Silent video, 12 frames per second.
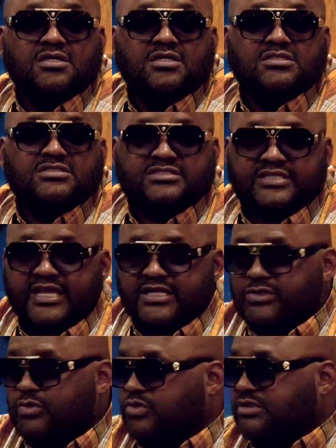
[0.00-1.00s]
St.
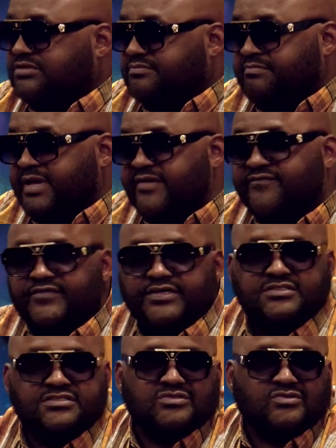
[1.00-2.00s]
Louis,
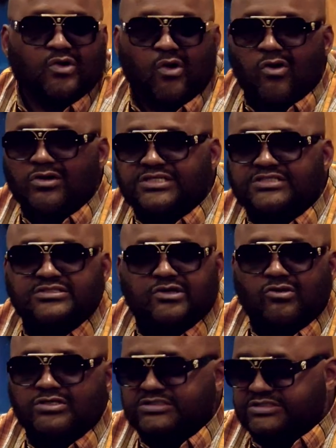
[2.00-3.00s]
Memphis, all these
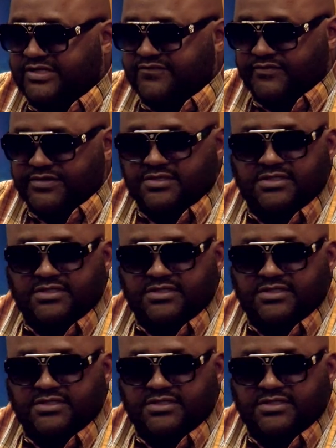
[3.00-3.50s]
different